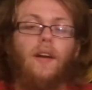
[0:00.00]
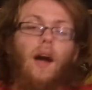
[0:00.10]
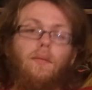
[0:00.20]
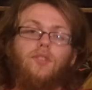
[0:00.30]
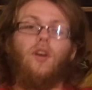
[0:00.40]

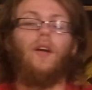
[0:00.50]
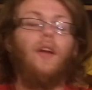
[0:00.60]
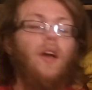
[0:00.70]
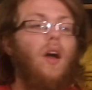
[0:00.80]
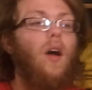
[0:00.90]
I'm sorry.
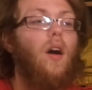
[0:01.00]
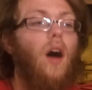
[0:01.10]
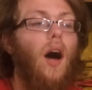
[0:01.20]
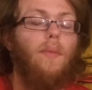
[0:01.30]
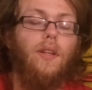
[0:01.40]

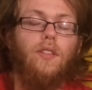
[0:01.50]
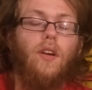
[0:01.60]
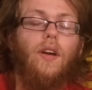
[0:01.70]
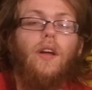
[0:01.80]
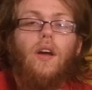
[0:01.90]
I'm not
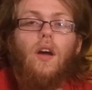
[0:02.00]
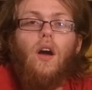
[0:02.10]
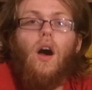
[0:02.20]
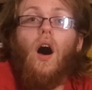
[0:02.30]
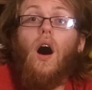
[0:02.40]
sorry.
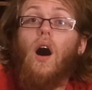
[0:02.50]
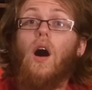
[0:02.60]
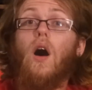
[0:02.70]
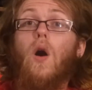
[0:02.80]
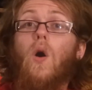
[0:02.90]

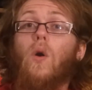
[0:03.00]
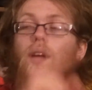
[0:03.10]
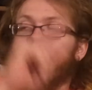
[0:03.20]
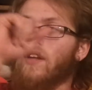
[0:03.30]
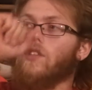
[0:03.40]

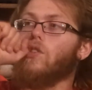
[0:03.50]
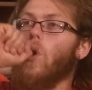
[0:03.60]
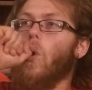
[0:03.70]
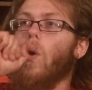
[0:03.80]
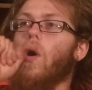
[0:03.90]
Okay,
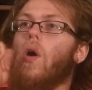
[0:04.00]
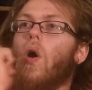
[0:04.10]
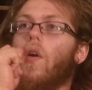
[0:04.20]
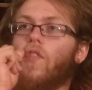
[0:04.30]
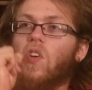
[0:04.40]
so
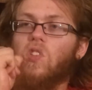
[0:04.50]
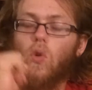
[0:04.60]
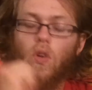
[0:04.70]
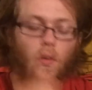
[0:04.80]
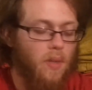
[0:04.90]
first
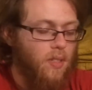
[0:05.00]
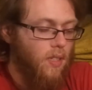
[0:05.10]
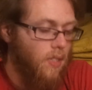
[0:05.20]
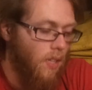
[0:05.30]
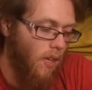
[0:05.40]
order of
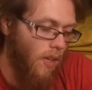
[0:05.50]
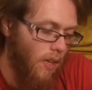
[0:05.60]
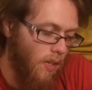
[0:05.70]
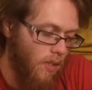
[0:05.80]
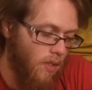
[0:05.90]
business
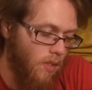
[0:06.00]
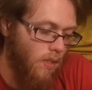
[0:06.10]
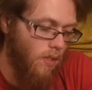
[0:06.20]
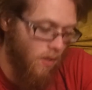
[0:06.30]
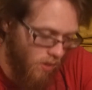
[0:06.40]
is
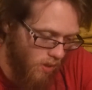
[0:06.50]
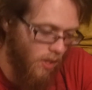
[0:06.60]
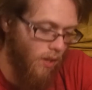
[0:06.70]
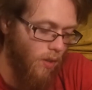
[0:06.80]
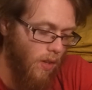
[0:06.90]
to
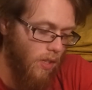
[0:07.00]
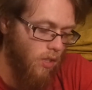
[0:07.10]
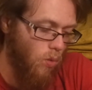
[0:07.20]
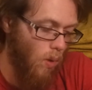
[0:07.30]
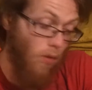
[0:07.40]
tell you that it's
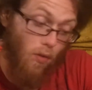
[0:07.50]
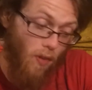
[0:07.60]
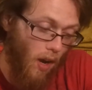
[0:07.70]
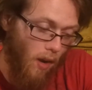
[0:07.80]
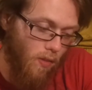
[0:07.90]

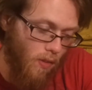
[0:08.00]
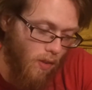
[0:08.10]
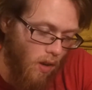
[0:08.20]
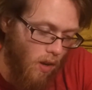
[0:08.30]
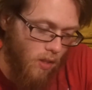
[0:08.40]
12:05.
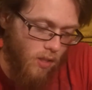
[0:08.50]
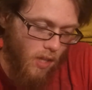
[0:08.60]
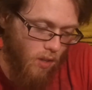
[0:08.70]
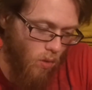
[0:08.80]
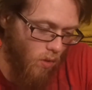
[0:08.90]

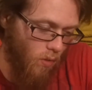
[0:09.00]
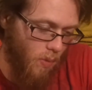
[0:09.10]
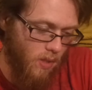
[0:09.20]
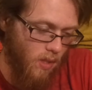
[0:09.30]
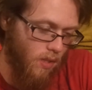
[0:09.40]
Second order of
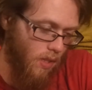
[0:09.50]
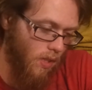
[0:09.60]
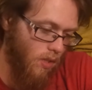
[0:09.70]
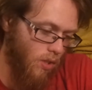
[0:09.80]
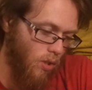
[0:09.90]
business
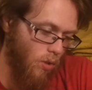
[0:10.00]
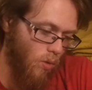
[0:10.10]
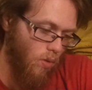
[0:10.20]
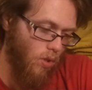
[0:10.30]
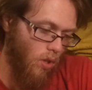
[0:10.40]
is to
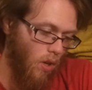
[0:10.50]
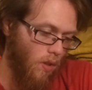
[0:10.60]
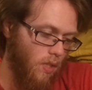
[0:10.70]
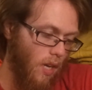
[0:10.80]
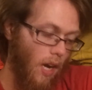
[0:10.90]
turn on the
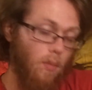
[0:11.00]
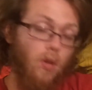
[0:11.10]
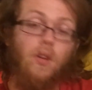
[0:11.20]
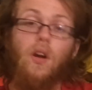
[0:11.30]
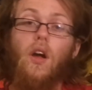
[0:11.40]
timer.
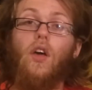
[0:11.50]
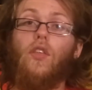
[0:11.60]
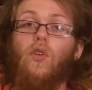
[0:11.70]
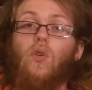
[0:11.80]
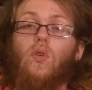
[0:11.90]

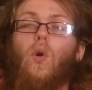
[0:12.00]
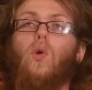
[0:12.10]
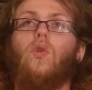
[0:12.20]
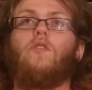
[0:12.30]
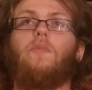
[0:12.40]
Third
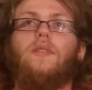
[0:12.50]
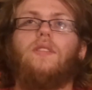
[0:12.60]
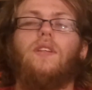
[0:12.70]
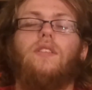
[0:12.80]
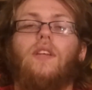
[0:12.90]
order of
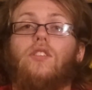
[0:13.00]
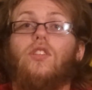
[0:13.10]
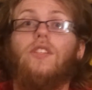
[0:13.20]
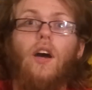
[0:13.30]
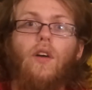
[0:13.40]
business is to
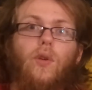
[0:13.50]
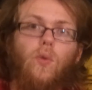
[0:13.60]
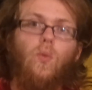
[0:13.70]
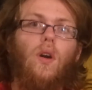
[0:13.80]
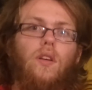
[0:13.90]
tell you
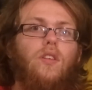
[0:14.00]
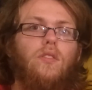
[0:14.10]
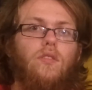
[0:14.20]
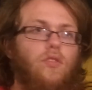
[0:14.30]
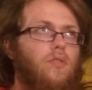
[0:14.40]
what
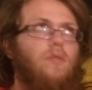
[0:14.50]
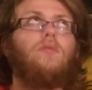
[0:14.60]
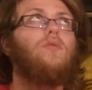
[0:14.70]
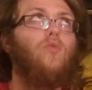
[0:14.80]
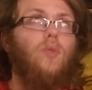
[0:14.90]

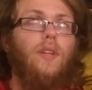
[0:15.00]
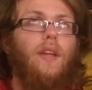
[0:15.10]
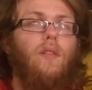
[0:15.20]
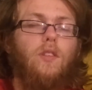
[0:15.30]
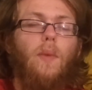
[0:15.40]

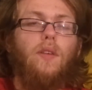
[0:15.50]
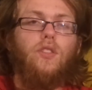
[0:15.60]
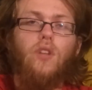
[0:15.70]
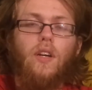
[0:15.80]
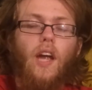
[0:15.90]
ridiculous amounts of
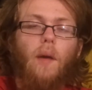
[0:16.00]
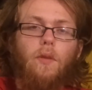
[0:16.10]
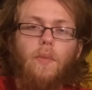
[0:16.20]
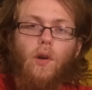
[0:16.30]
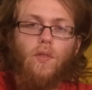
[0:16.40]
junk happened to
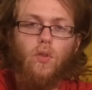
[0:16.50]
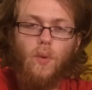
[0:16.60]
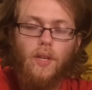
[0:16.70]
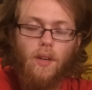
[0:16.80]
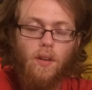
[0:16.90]
me over the
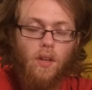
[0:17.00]
weekend.